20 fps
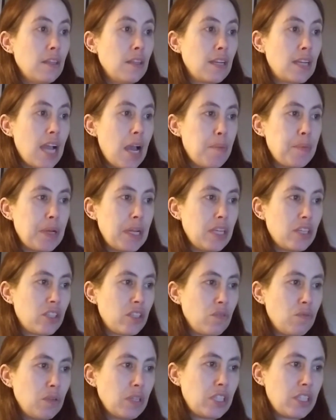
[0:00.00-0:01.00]

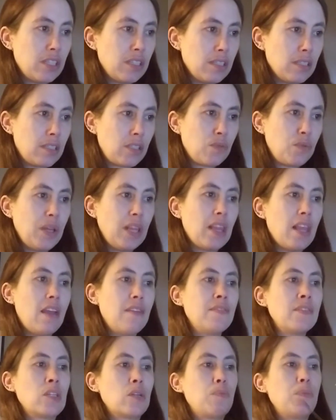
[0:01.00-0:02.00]
combination, which is sweet
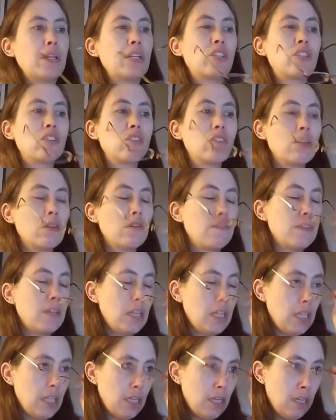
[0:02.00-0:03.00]
lavender, pink sugar, and
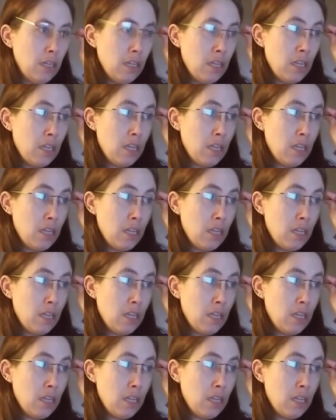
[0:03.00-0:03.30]
vanilla.